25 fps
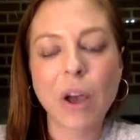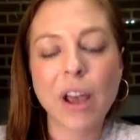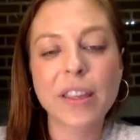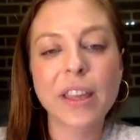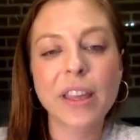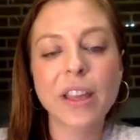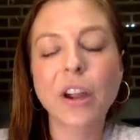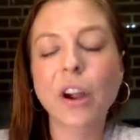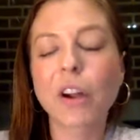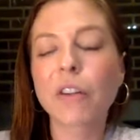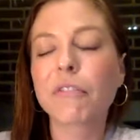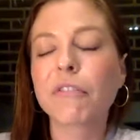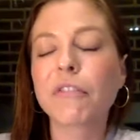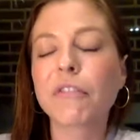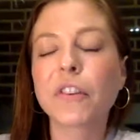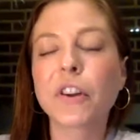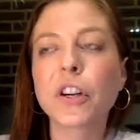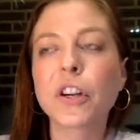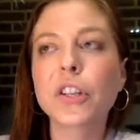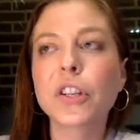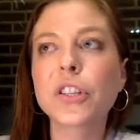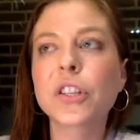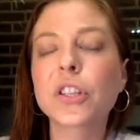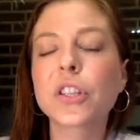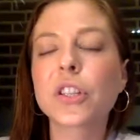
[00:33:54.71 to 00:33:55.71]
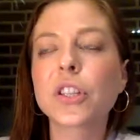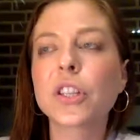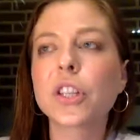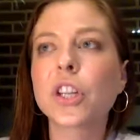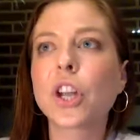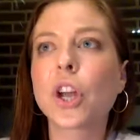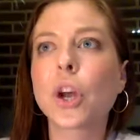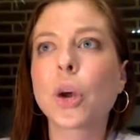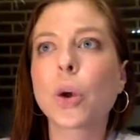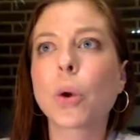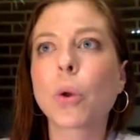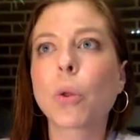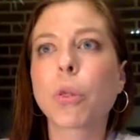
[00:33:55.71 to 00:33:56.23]
I think right. our first, you
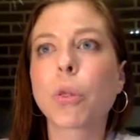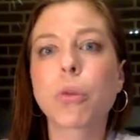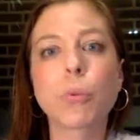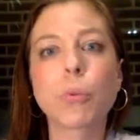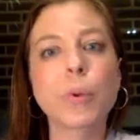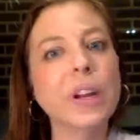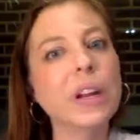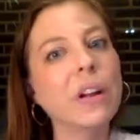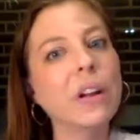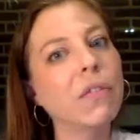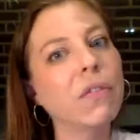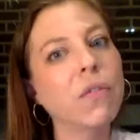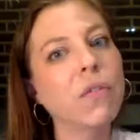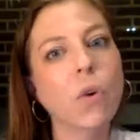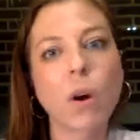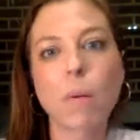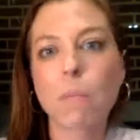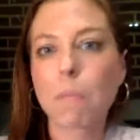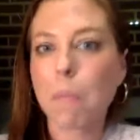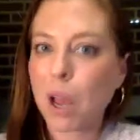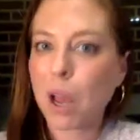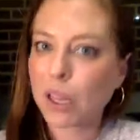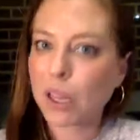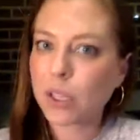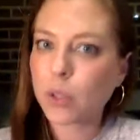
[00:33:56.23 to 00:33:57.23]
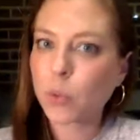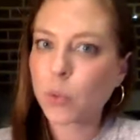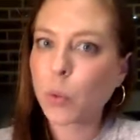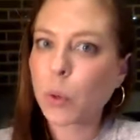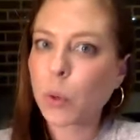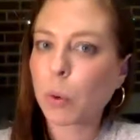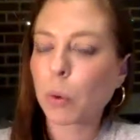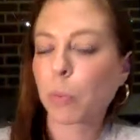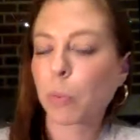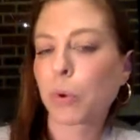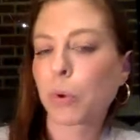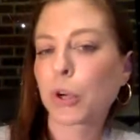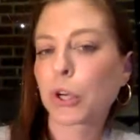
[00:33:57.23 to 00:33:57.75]
know, three to four months we
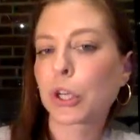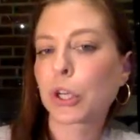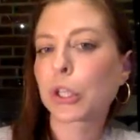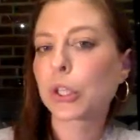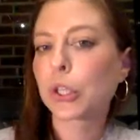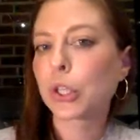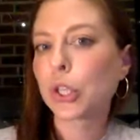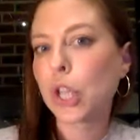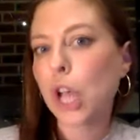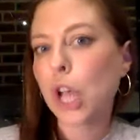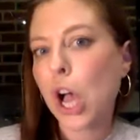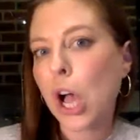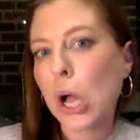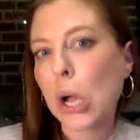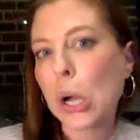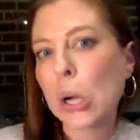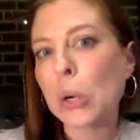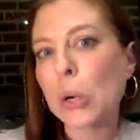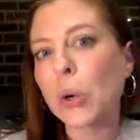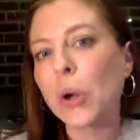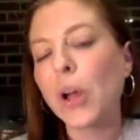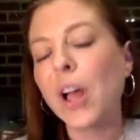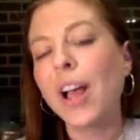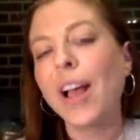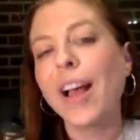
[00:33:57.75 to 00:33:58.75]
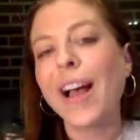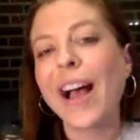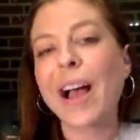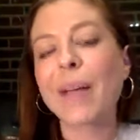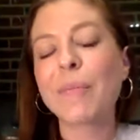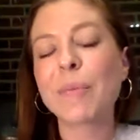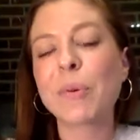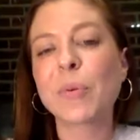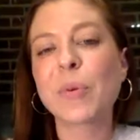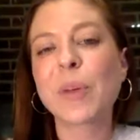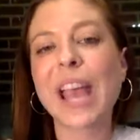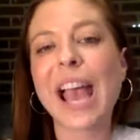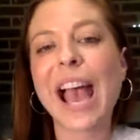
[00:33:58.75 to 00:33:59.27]
were pretty slow. I
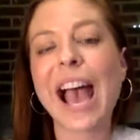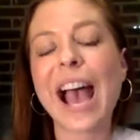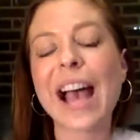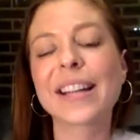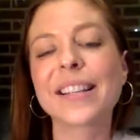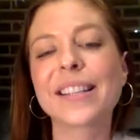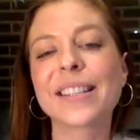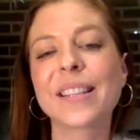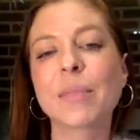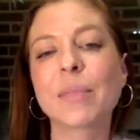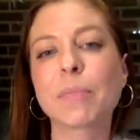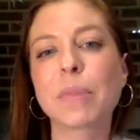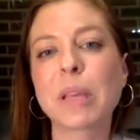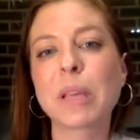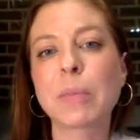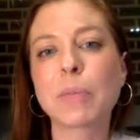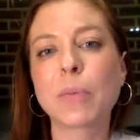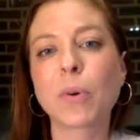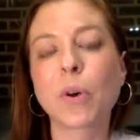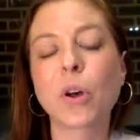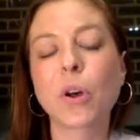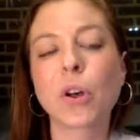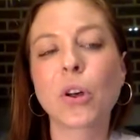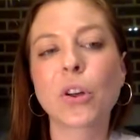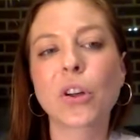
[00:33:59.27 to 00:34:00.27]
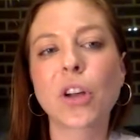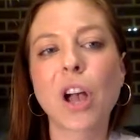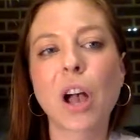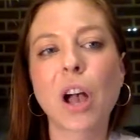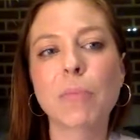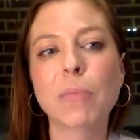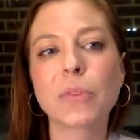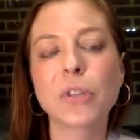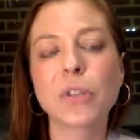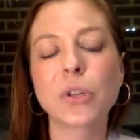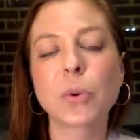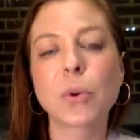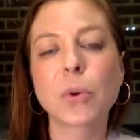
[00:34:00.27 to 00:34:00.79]
mean, we had some people
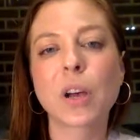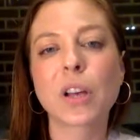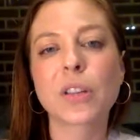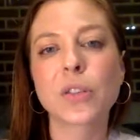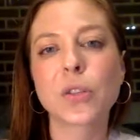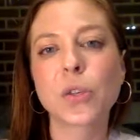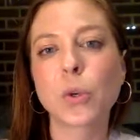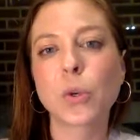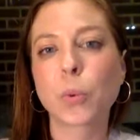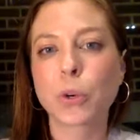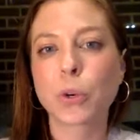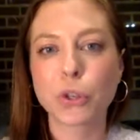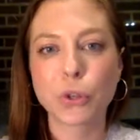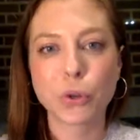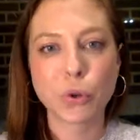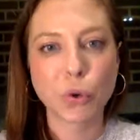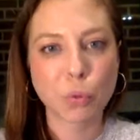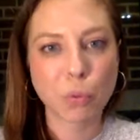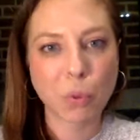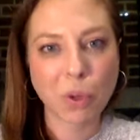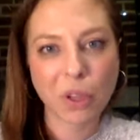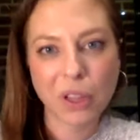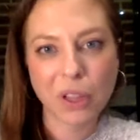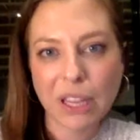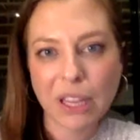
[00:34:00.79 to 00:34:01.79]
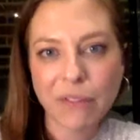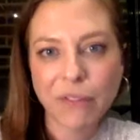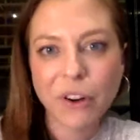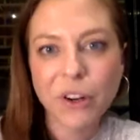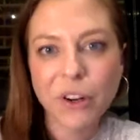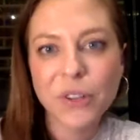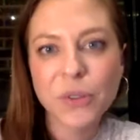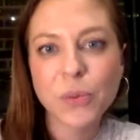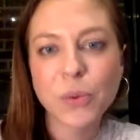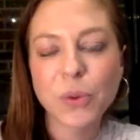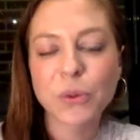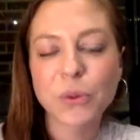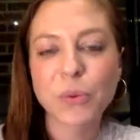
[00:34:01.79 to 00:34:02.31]
come to us who were true
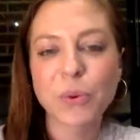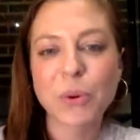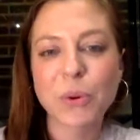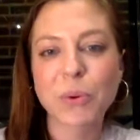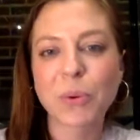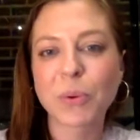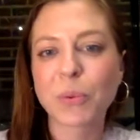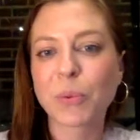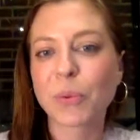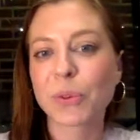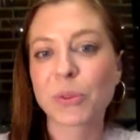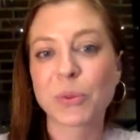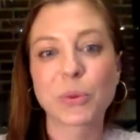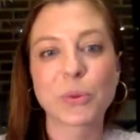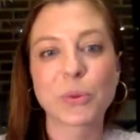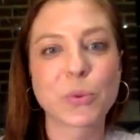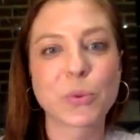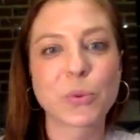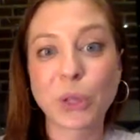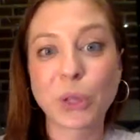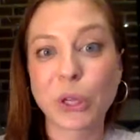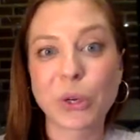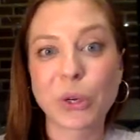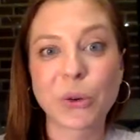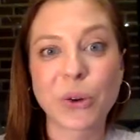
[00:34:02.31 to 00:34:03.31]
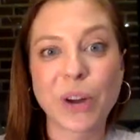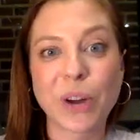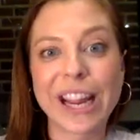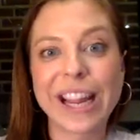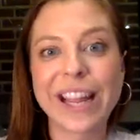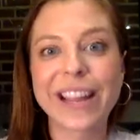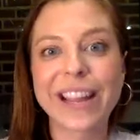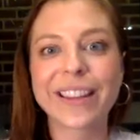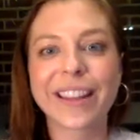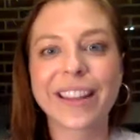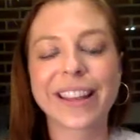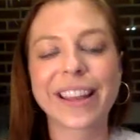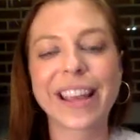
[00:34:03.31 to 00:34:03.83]
believers, which we were, which really great
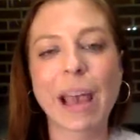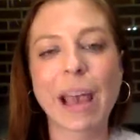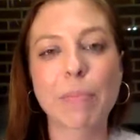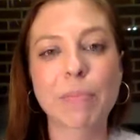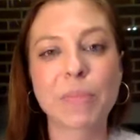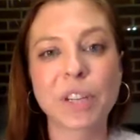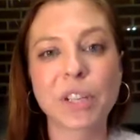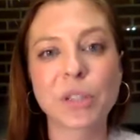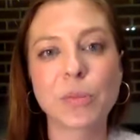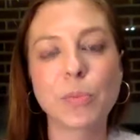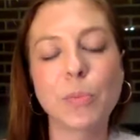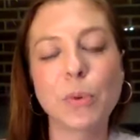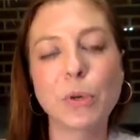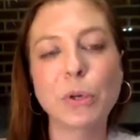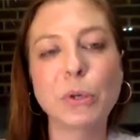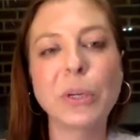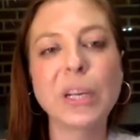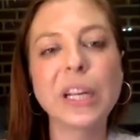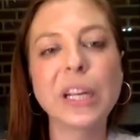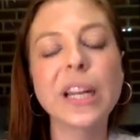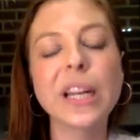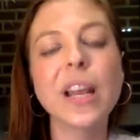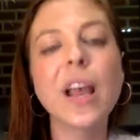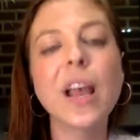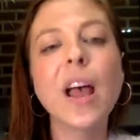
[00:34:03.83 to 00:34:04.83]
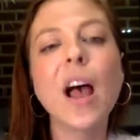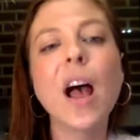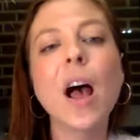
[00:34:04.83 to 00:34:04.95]
and like kept us buoyed.